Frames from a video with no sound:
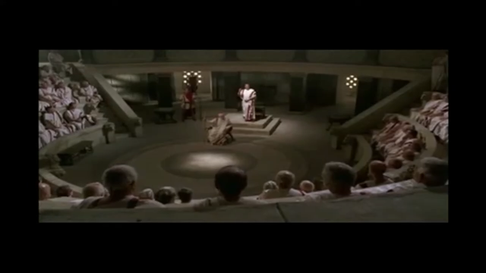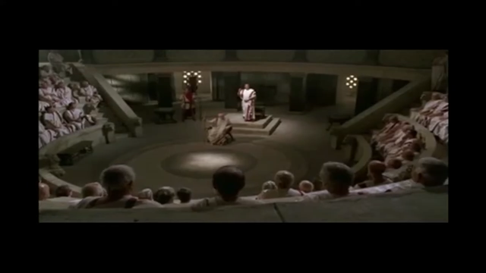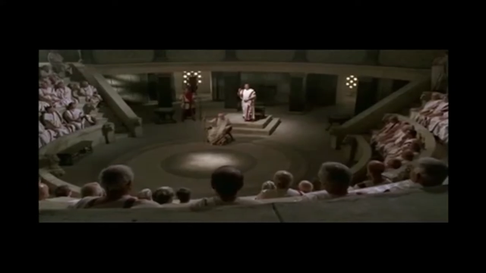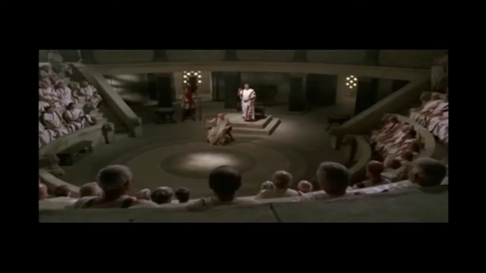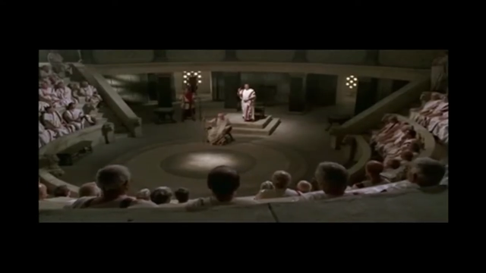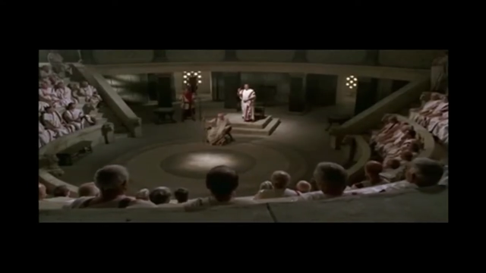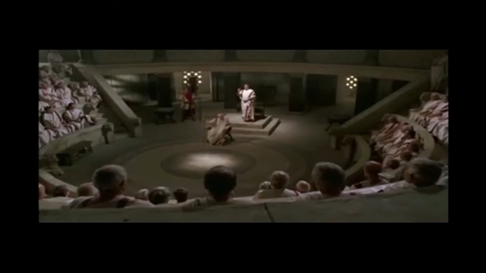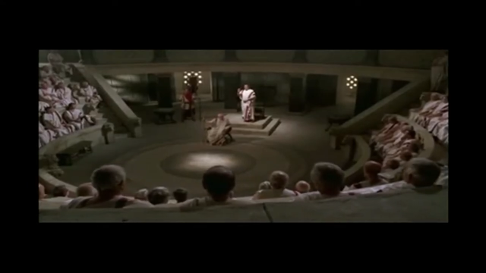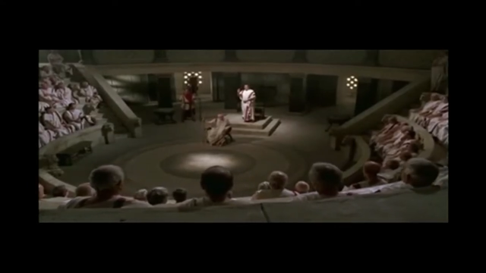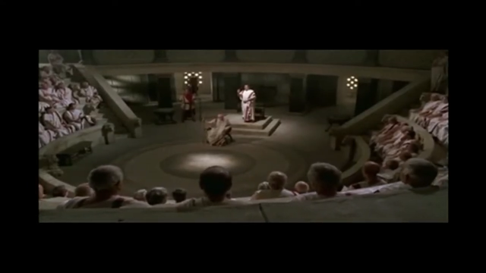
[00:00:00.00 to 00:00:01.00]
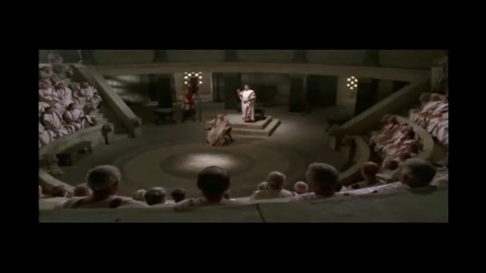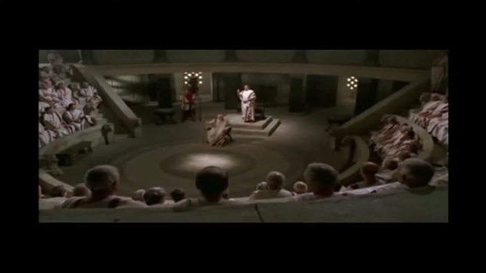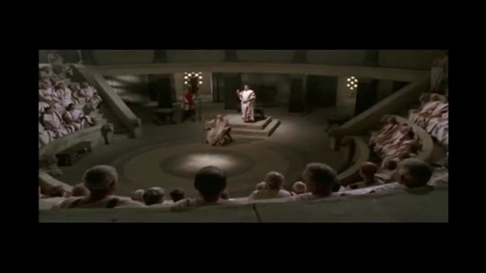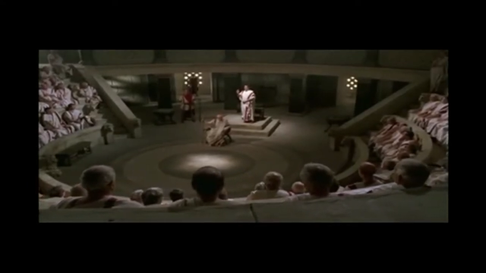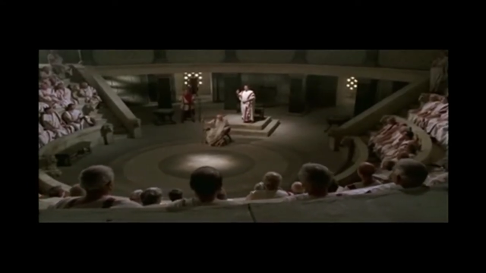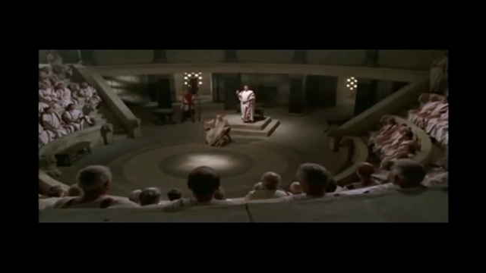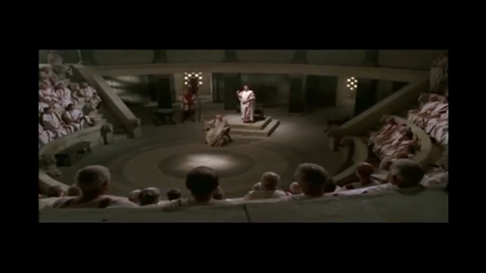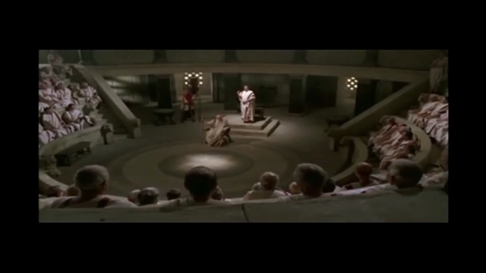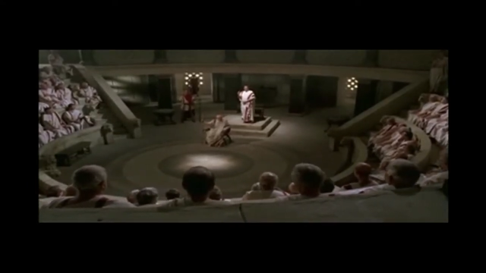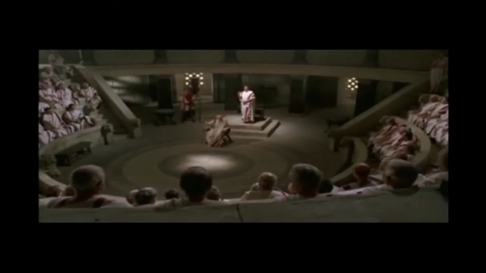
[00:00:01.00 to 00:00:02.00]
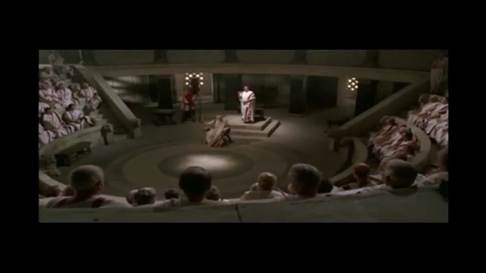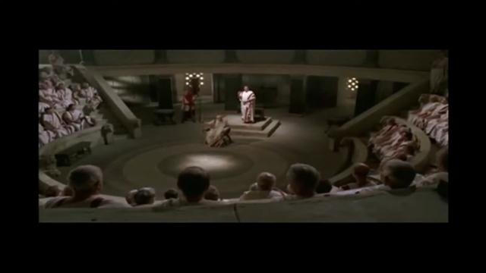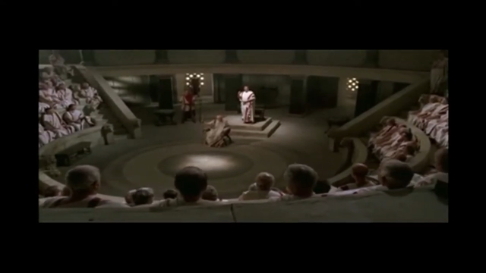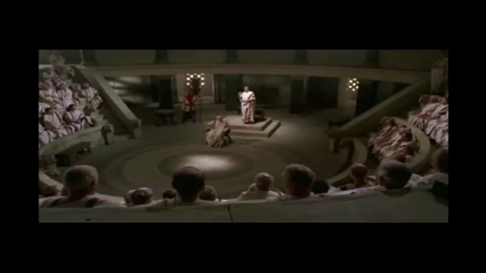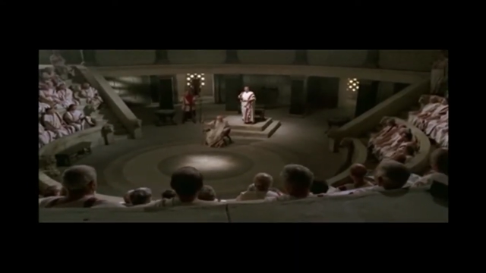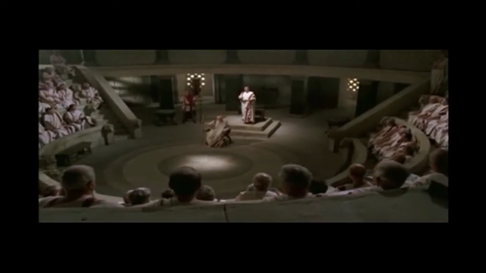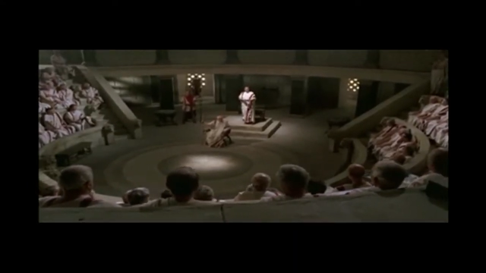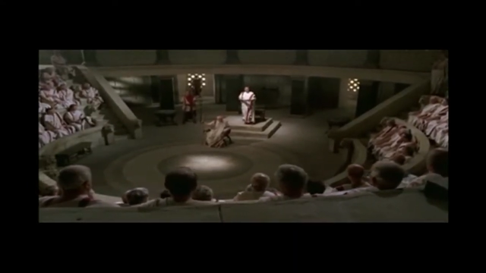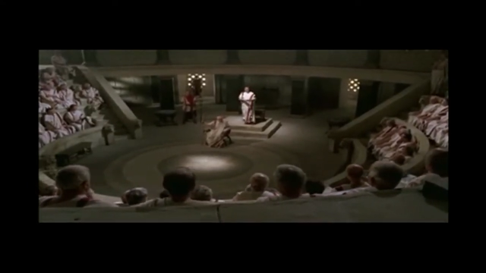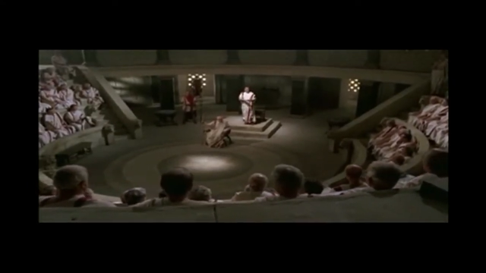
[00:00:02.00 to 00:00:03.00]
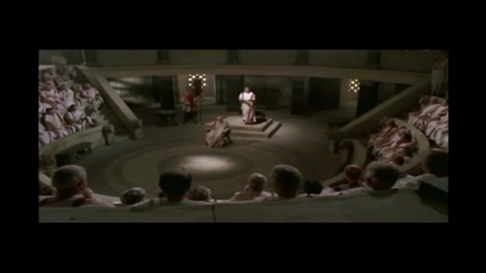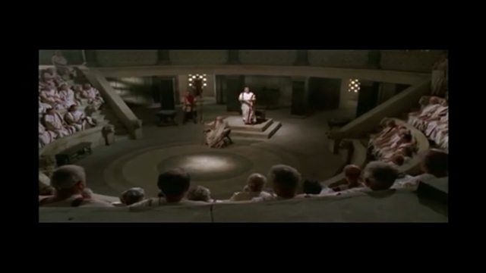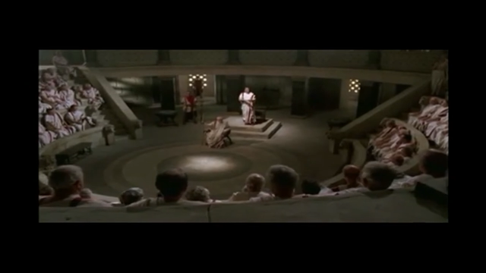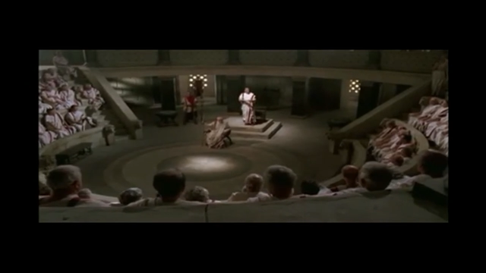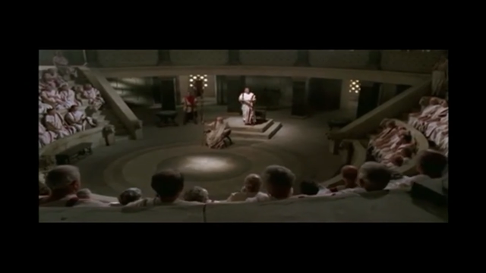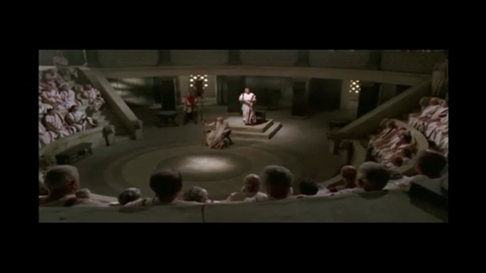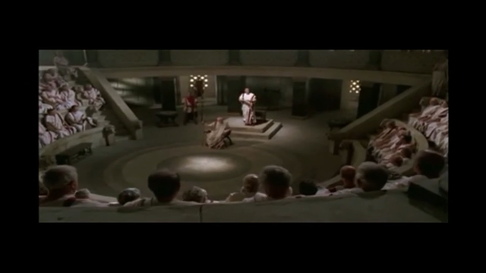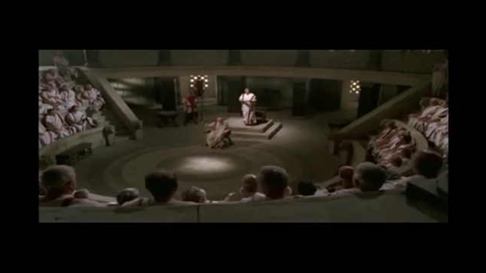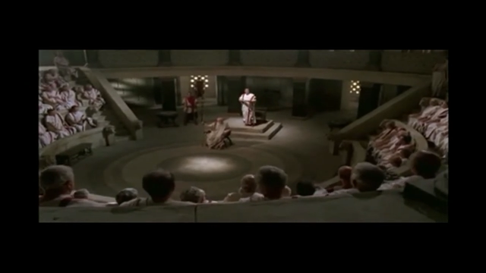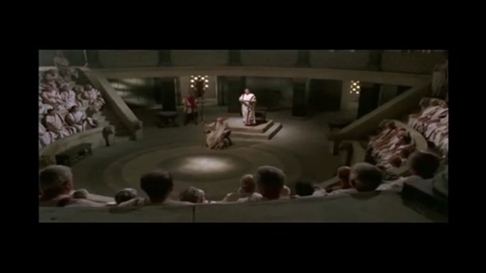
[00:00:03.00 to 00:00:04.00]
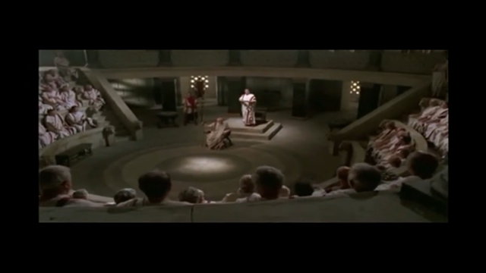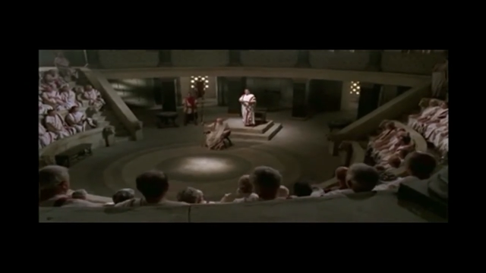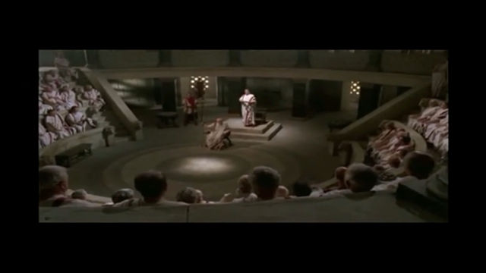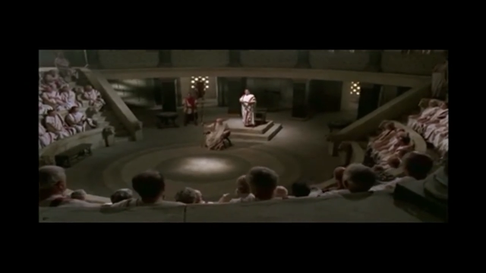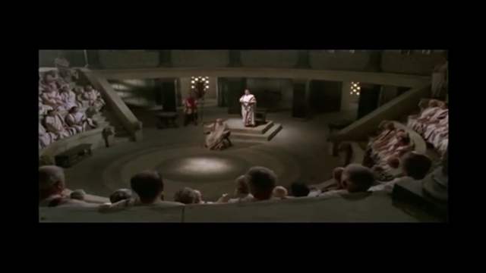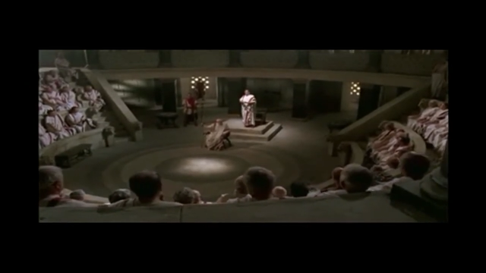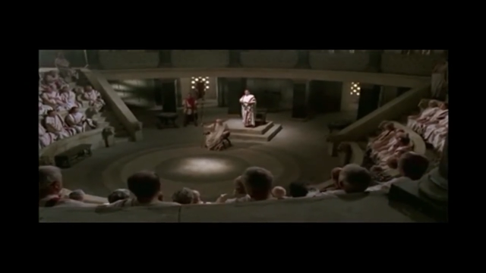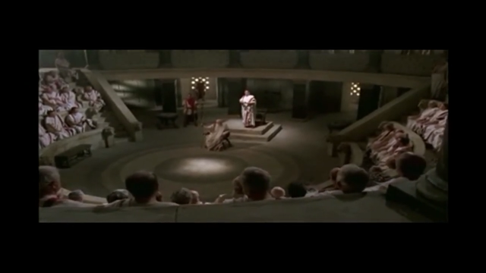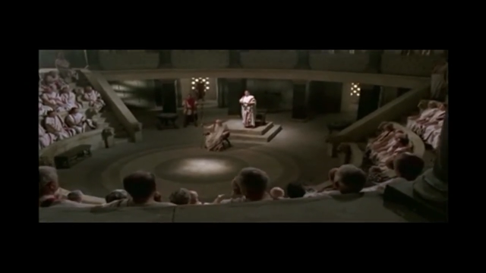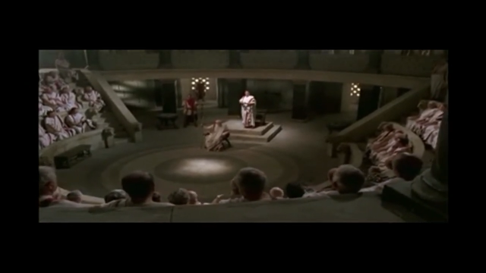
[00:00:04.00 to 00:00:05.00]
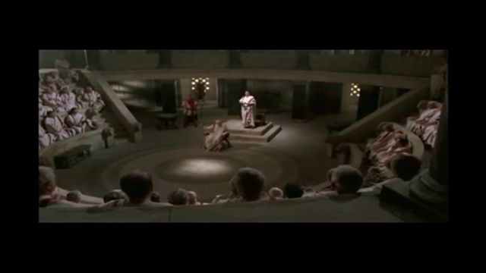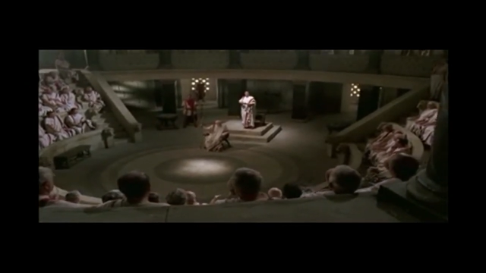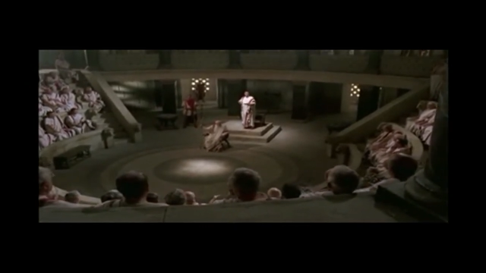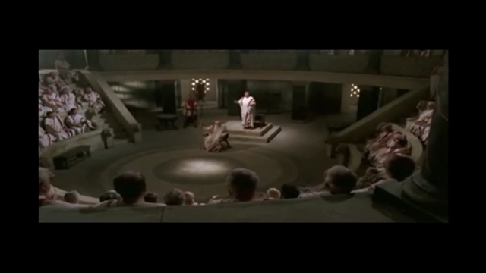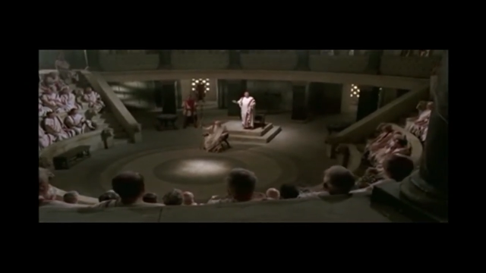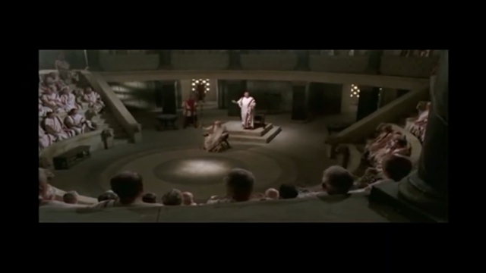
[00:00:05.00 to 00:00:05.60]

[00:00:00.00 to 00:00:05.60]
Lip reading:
(no speaker visible)